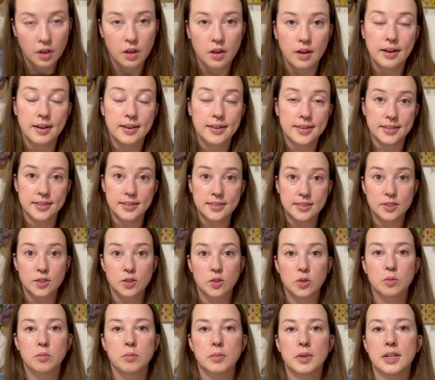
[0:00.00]
All right,
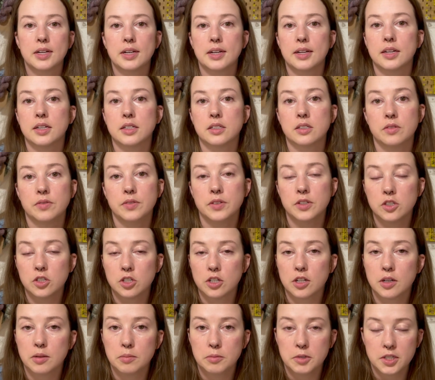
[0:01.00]
so my next finished
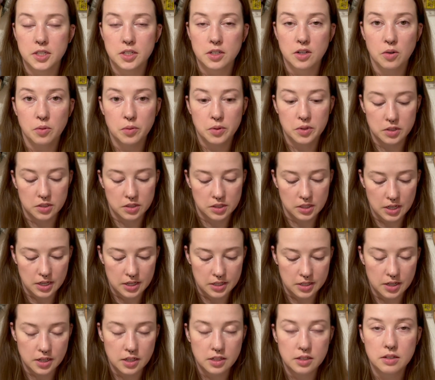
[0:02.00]
object was a
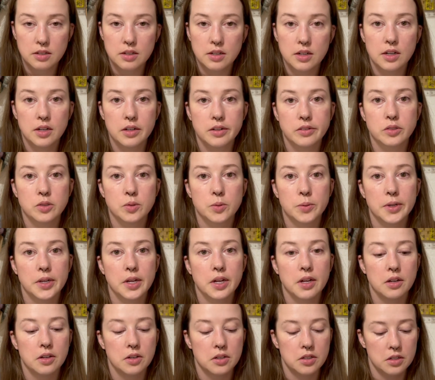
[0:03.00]
test knit I was
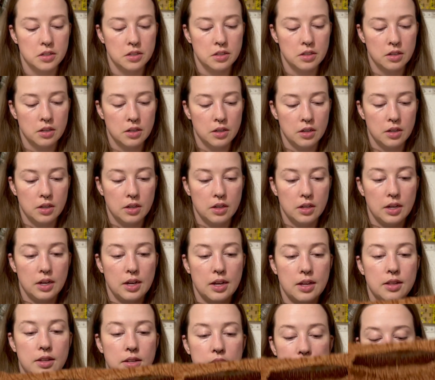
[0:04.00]
working on,
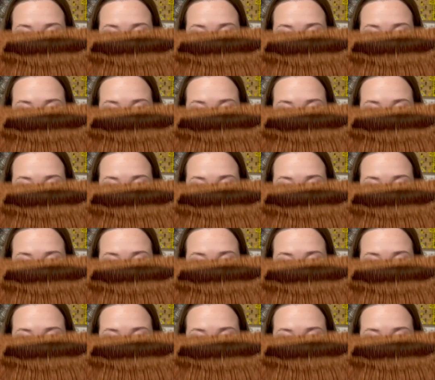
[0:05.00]
and this